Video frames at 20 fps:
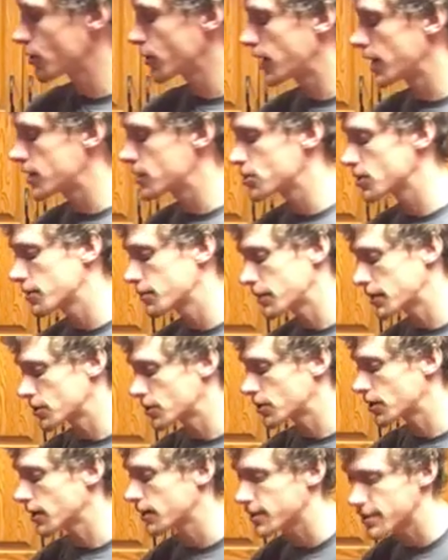it occasionally, make
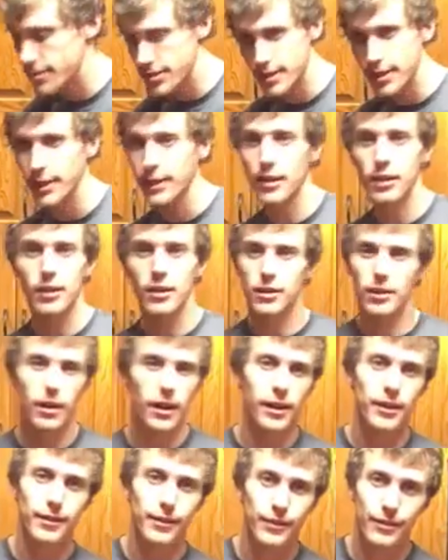sure nothing's sticking or
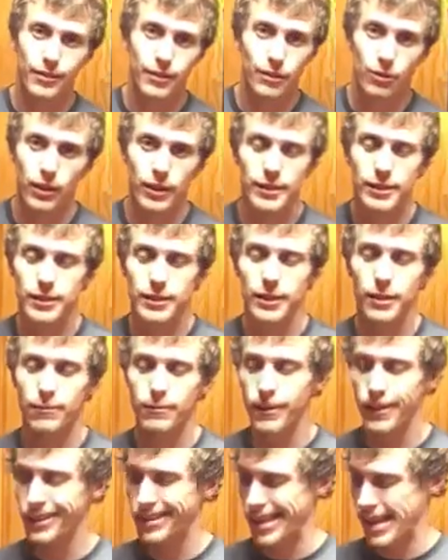any crazy stuff
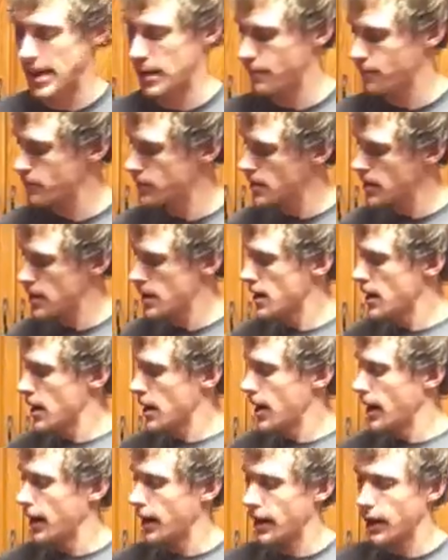like that.
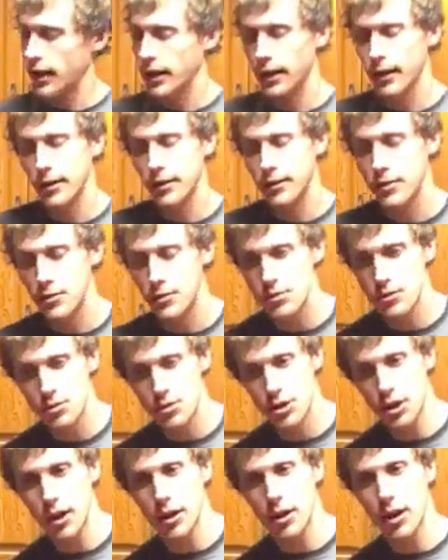And you
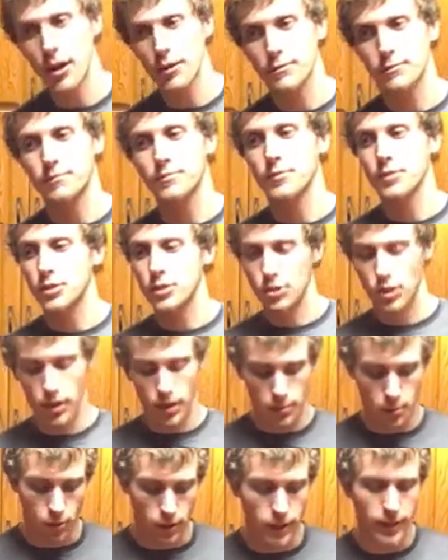shut it off, stir it
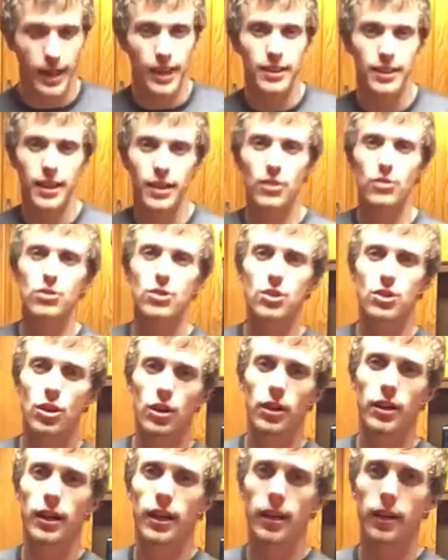up quick, and then you
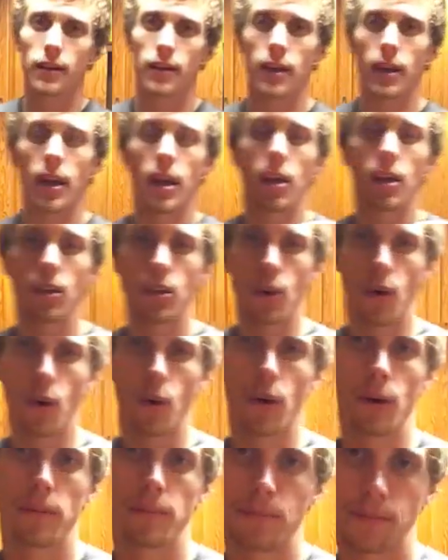stir in
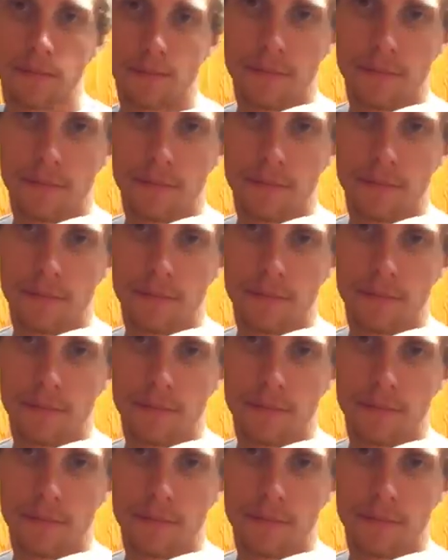your